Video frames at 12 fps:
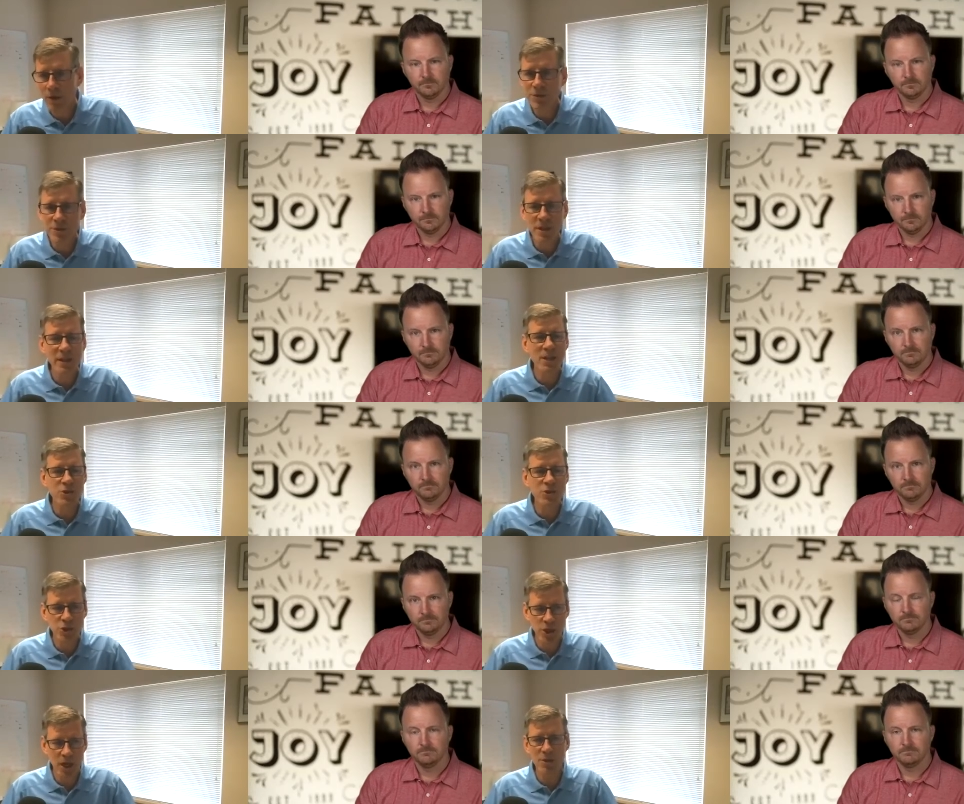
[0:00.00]
Speaker 1: of a sudden it
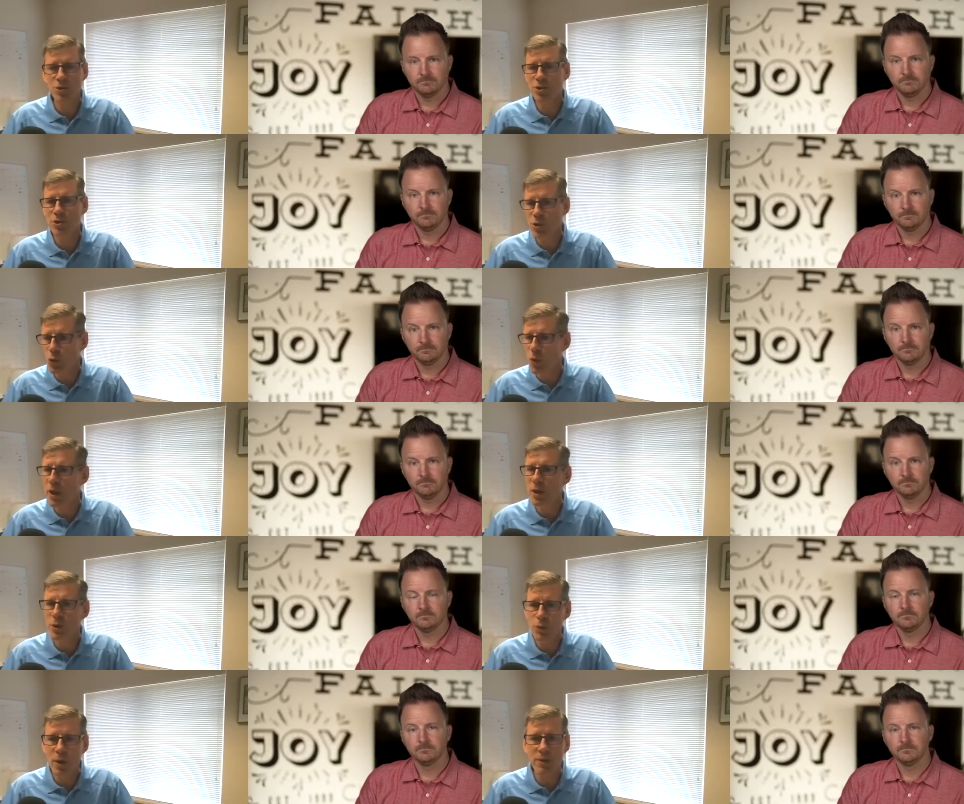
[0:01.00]
changes the way
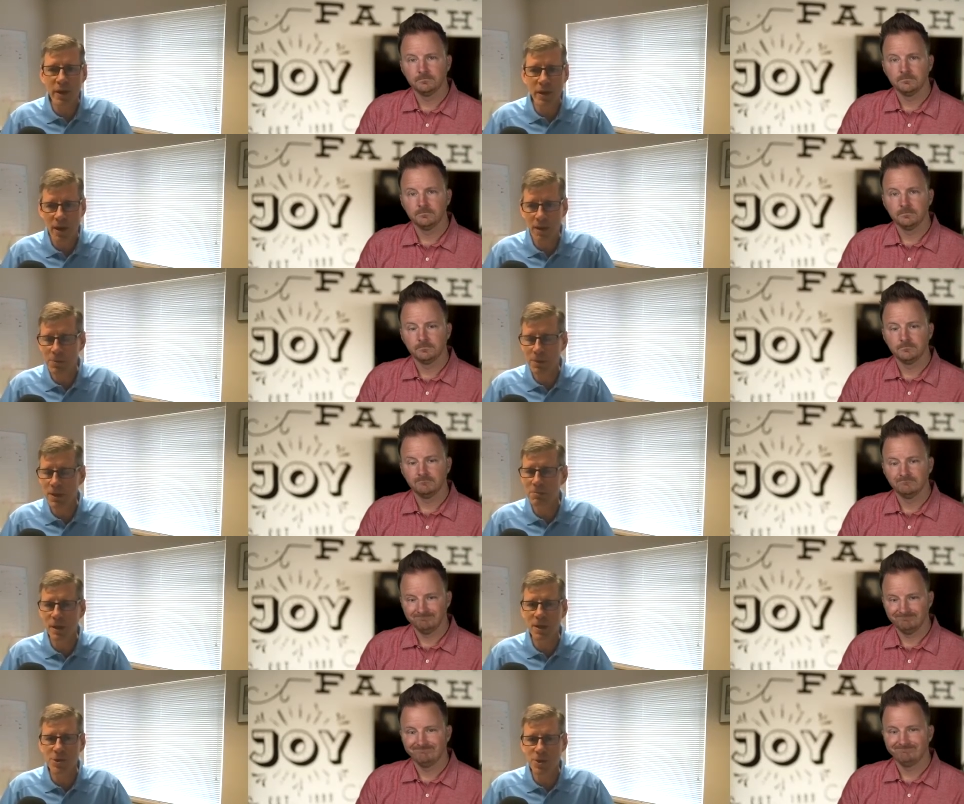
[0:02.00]
you run the company
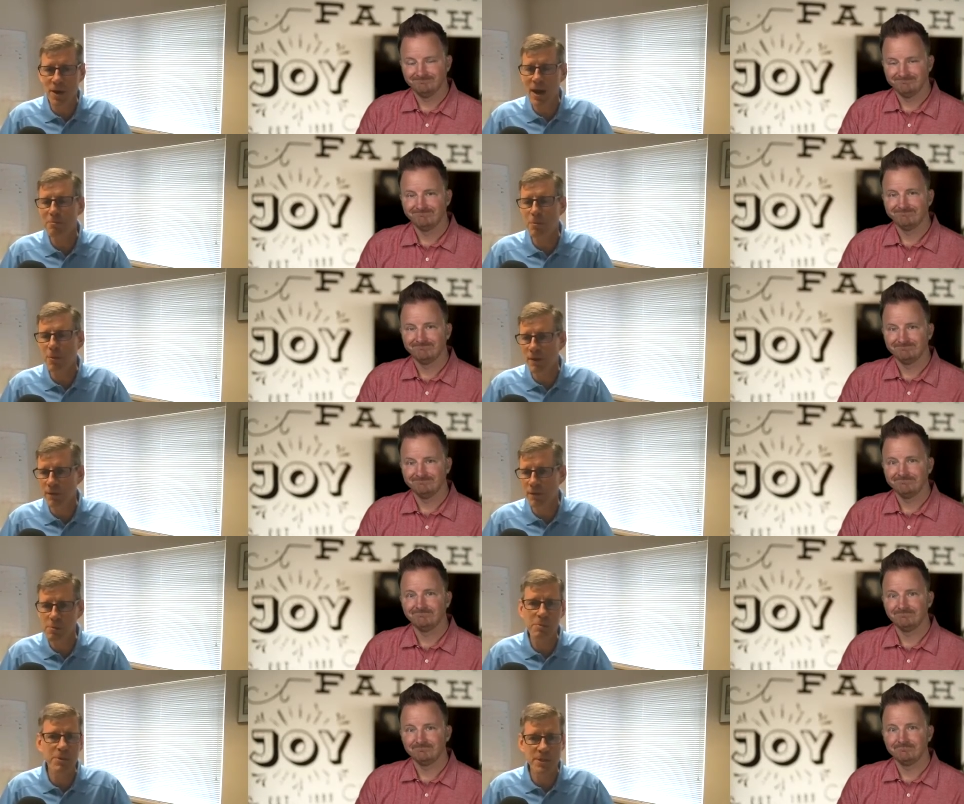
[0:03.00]
because you're operating
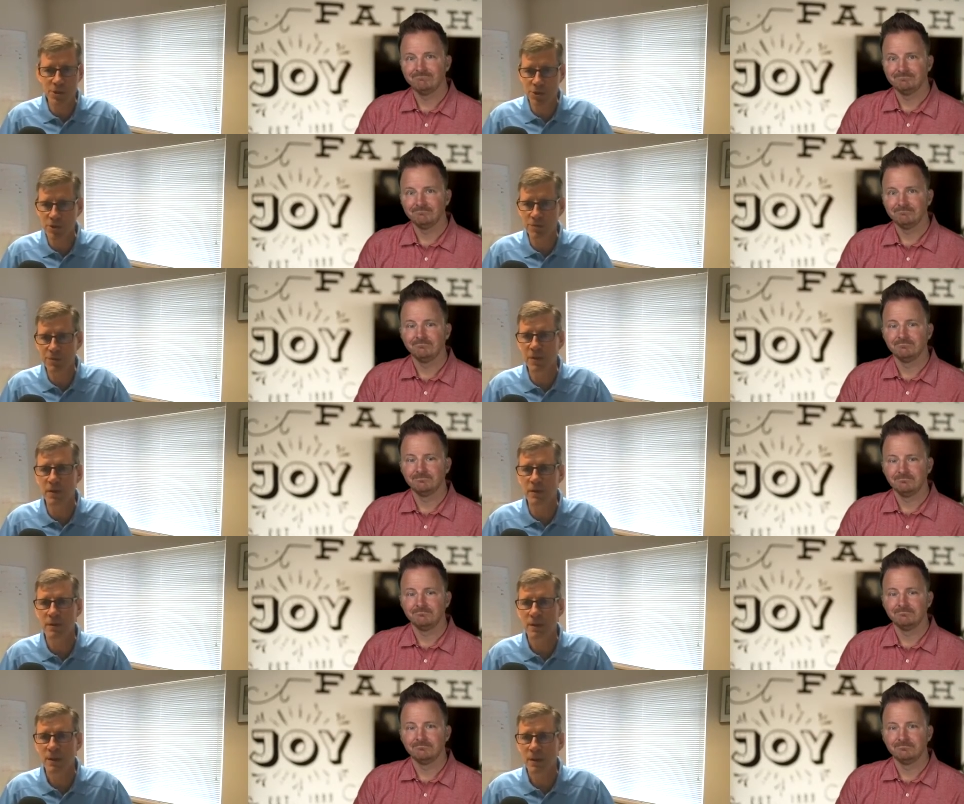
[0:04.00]
from a position of fear.
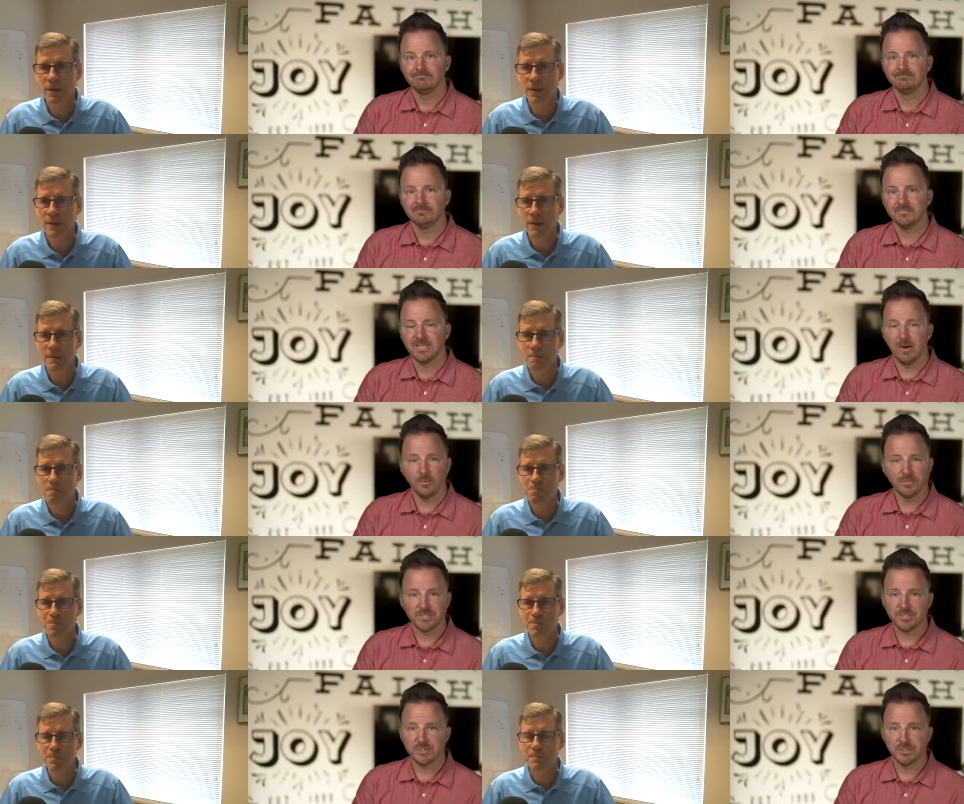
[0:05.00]
Speaker 2: Yeah, which
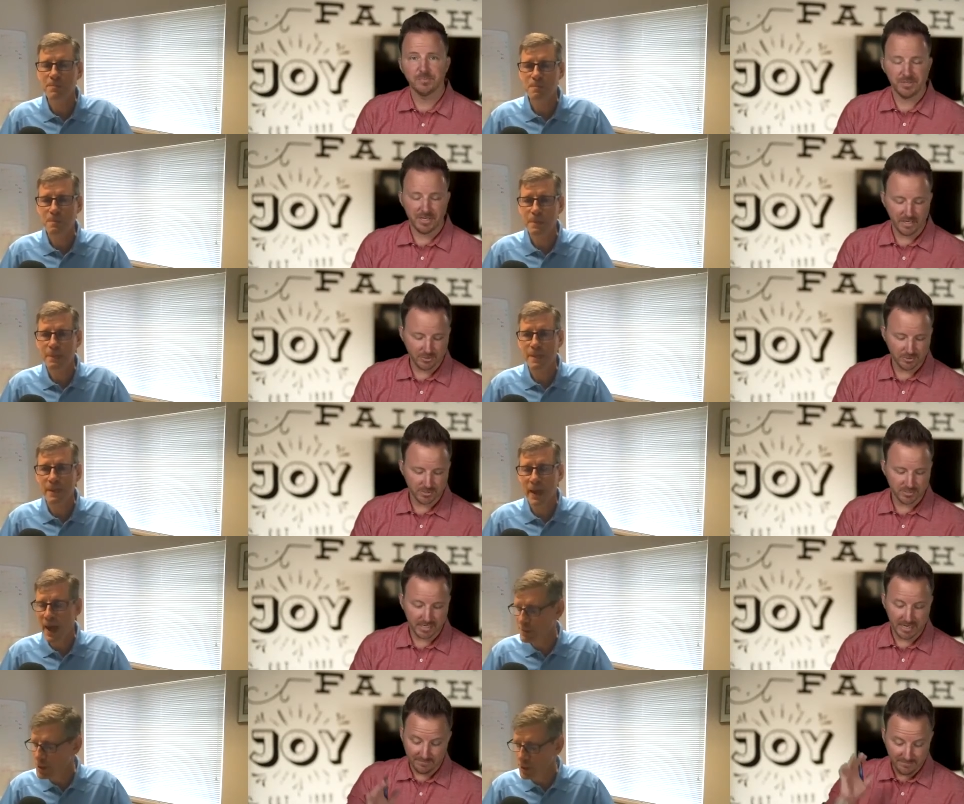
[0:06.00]
is super dangerous.
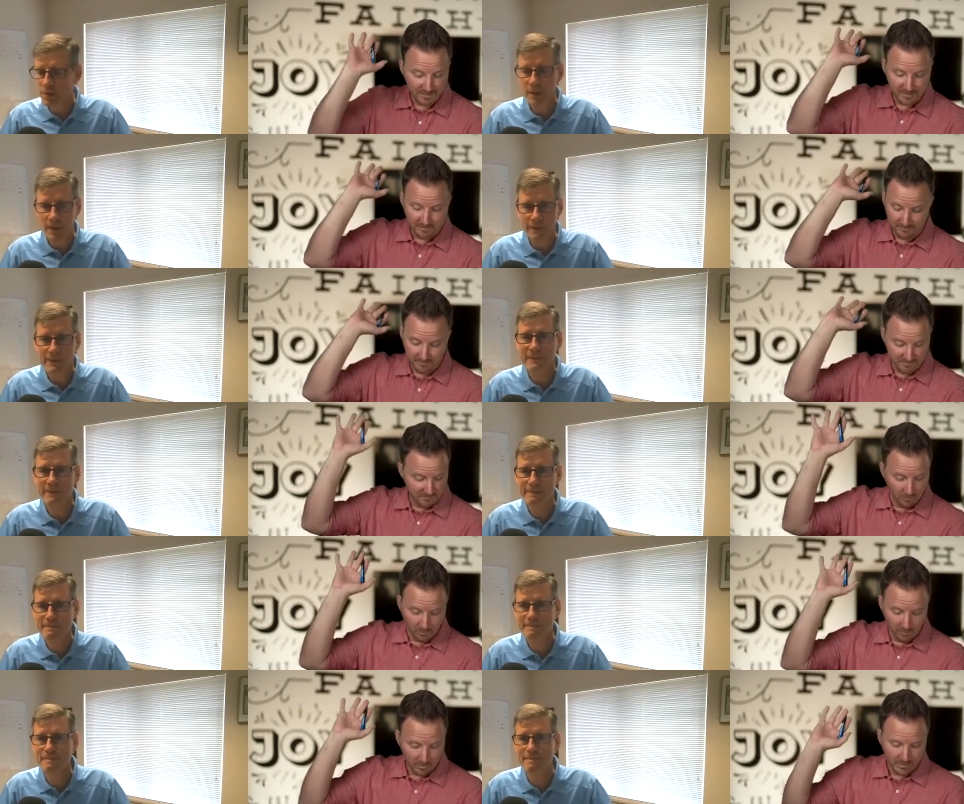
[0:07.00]
And I've done it
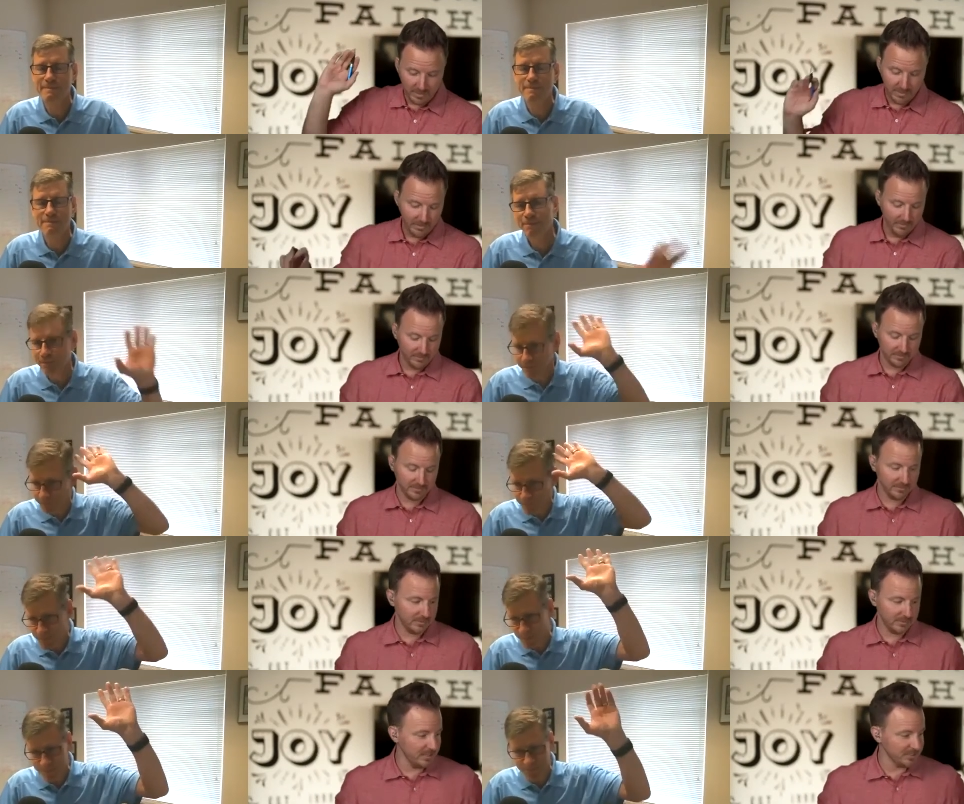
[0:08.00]
before, and
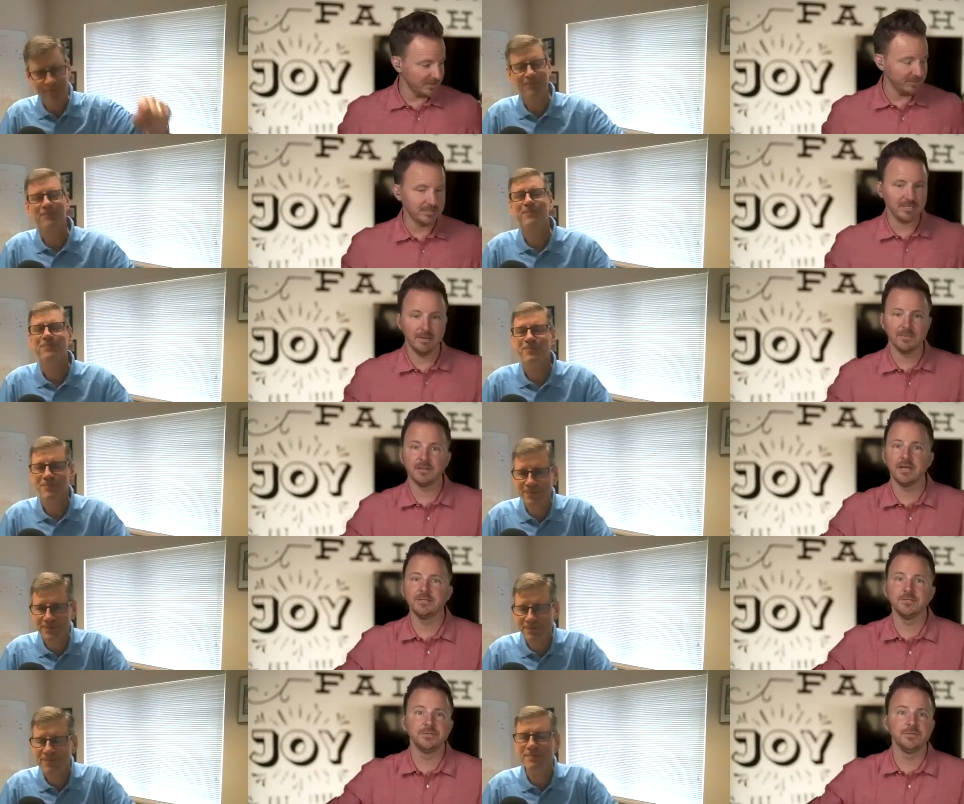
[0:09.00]
gosh, every time that I
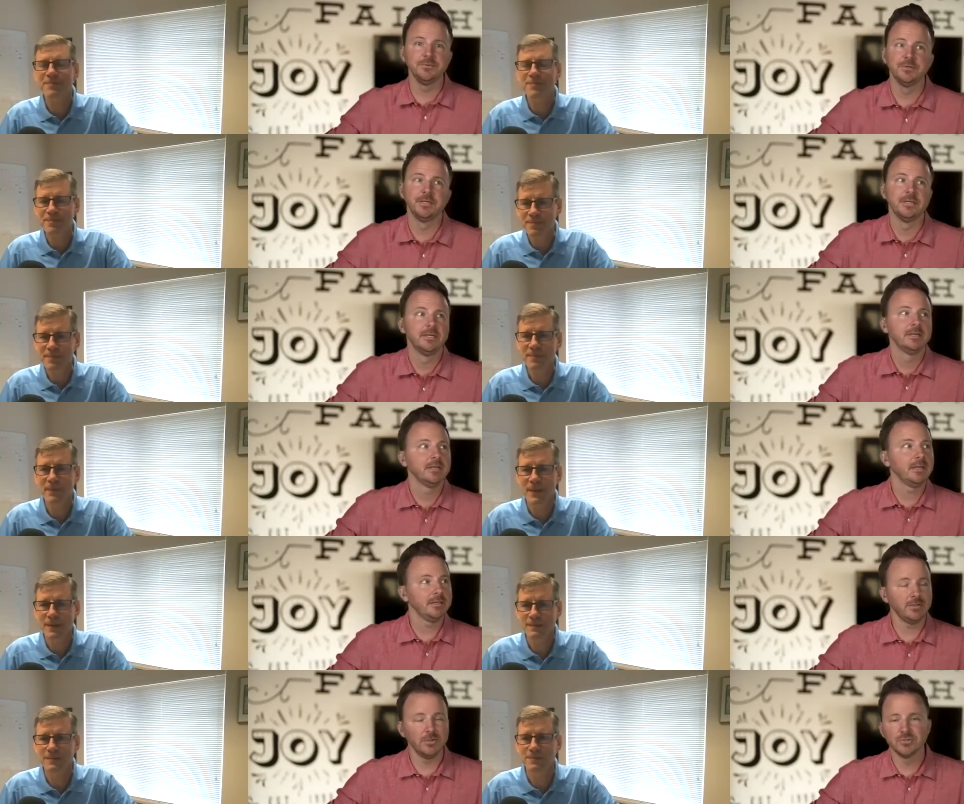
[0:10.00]
do, it usually